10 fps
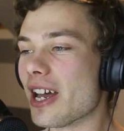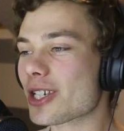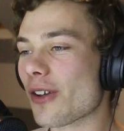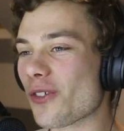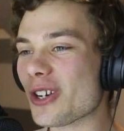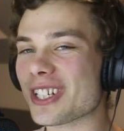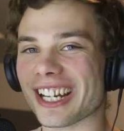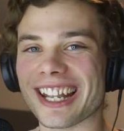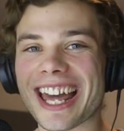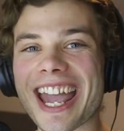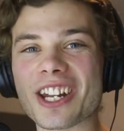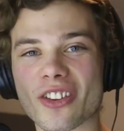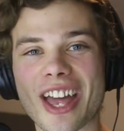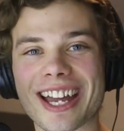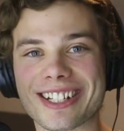So for it to land
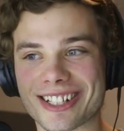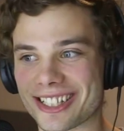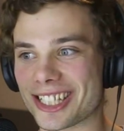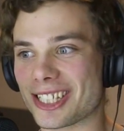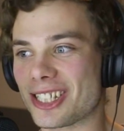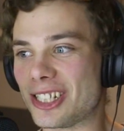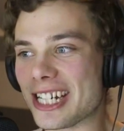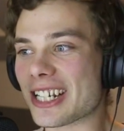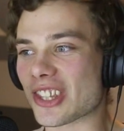on that and just stick